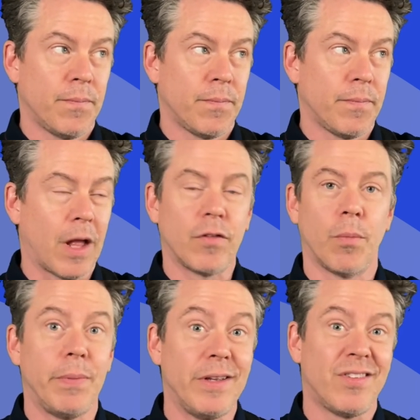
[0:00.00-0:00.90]
That's
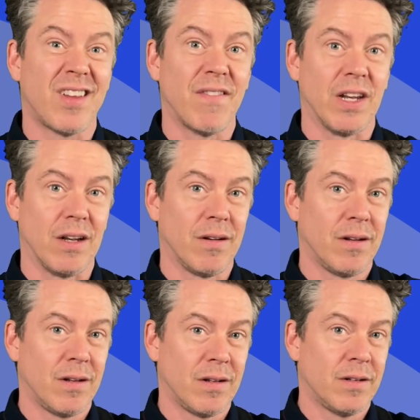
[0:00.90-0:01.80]
our B7.
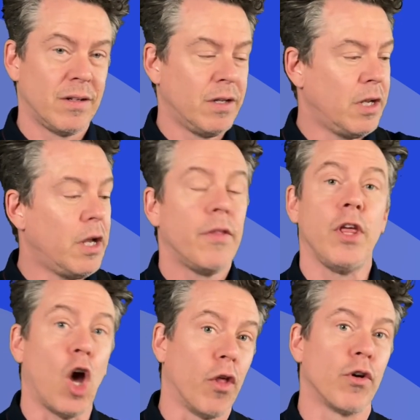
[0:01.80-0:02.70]

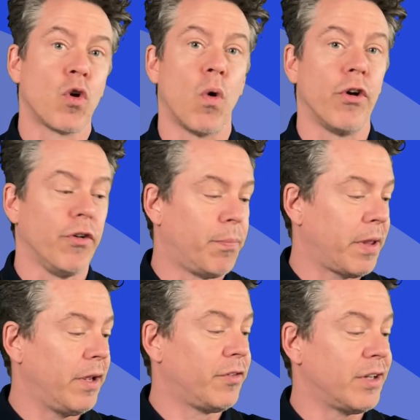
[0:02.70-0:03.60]
The other chord you'll
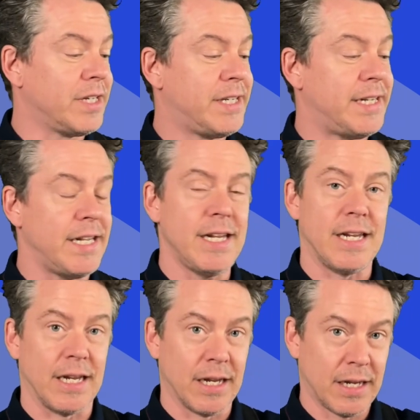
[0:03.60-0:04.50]
play is a
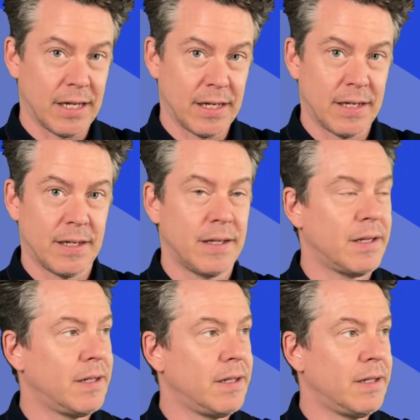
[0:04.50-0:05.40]
D.
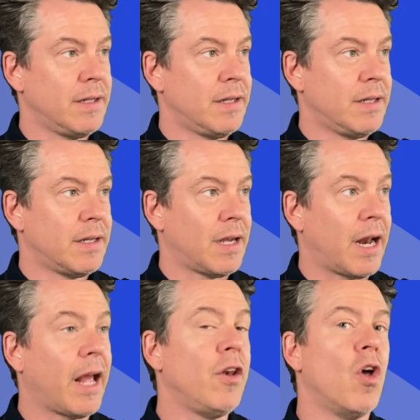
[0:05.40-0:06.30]
And
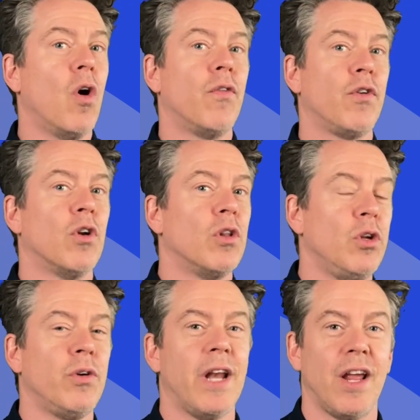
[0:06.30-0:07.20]
I know if you're a
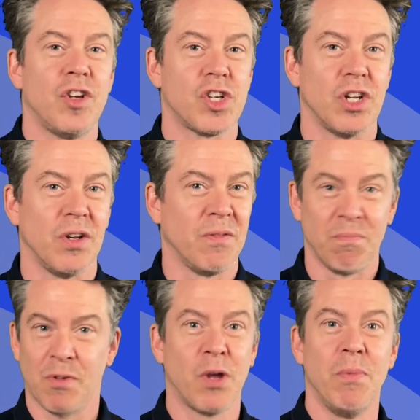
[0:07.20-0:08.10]
Loog Nation
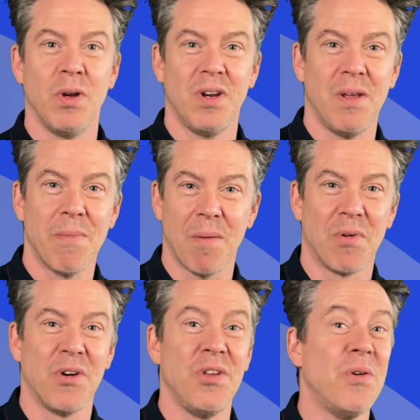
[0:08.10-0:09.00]
community
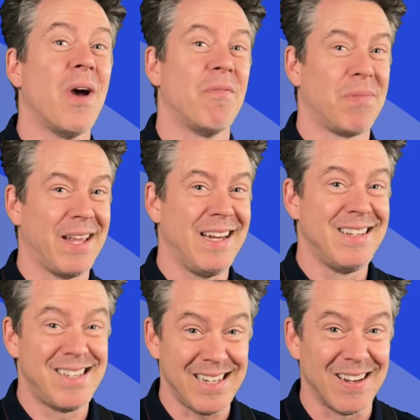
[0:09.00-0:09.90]
member, you have played
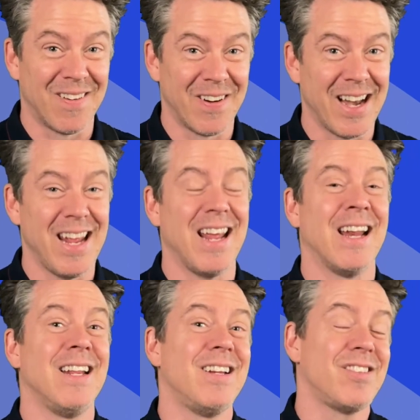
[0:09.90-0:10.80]
D already,
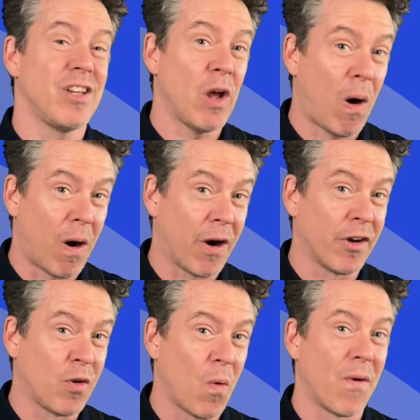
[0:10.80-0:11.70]
and it is a
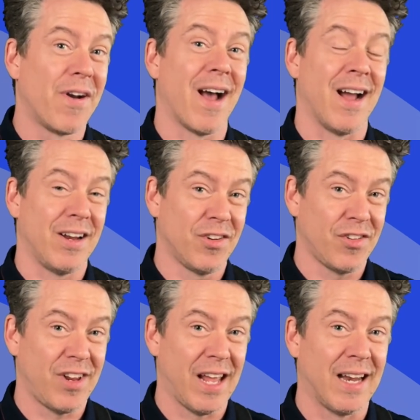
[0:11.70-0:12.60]
hard chord, I
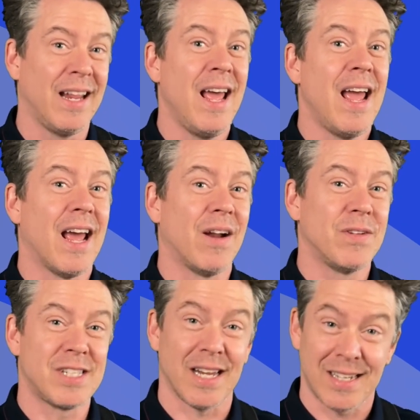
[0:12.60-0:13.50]
understand, and I would
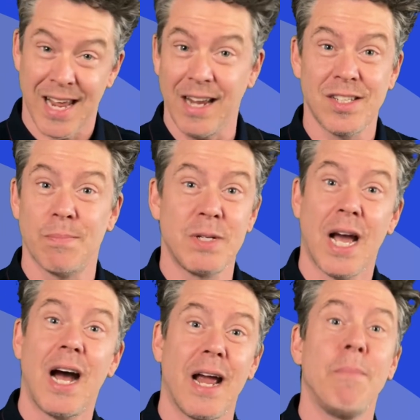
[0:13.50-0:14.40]
say take some
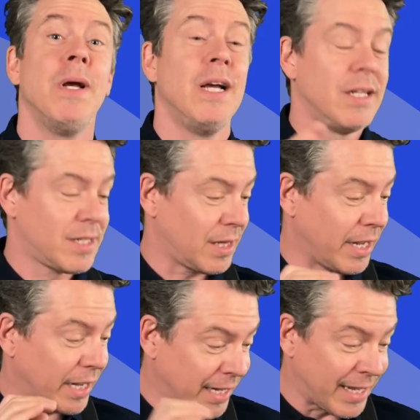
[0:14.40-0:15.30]
time
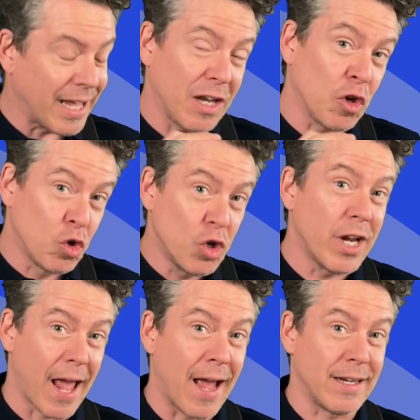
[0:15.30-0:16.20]
to get good
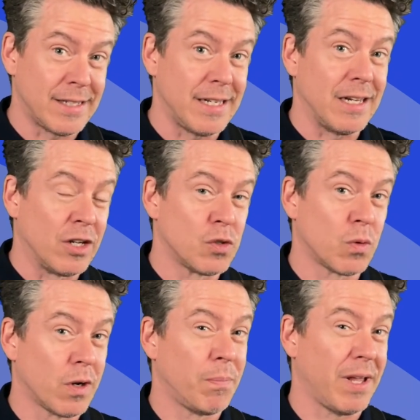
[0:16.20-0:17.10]
at D, because we're
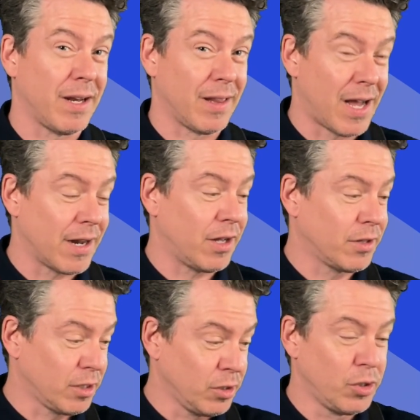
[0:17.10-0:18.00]
going to play it a lot on
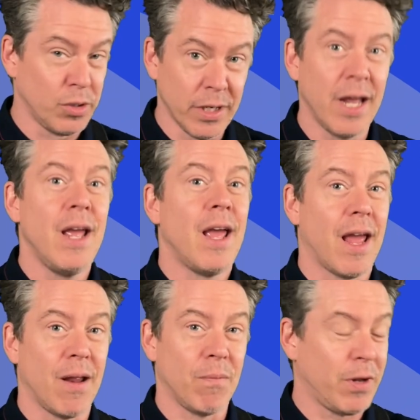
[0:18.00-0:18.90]
the Loog,
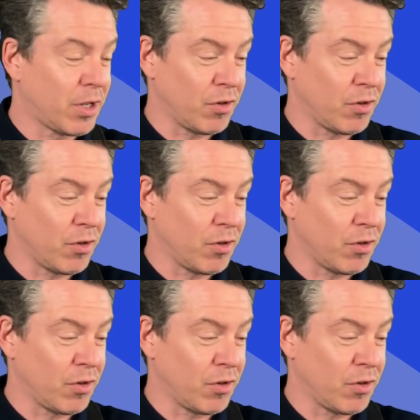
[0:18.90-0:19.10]
and we can